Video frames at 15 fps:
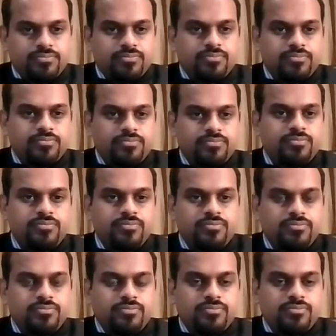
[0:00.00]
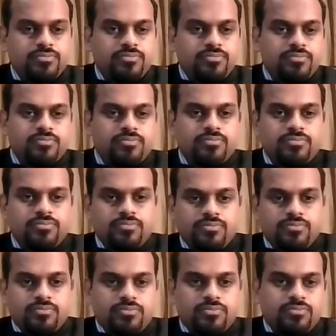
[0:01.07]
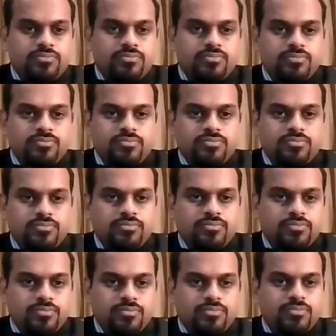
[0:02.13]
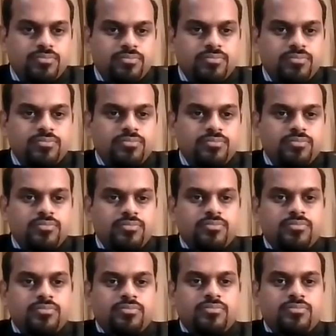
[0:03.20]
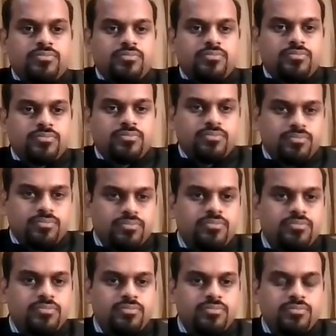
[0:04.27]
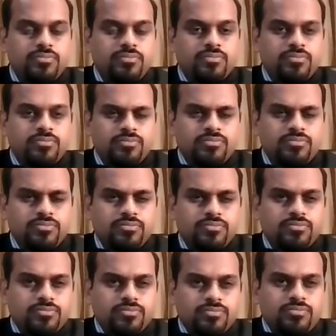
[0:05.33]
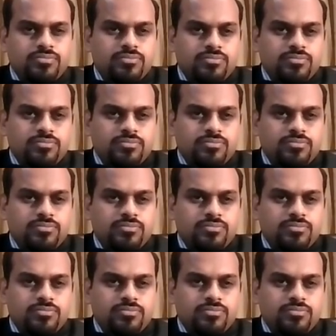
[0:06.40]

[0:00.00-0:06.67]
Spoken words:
No words are spoken by the person on screen.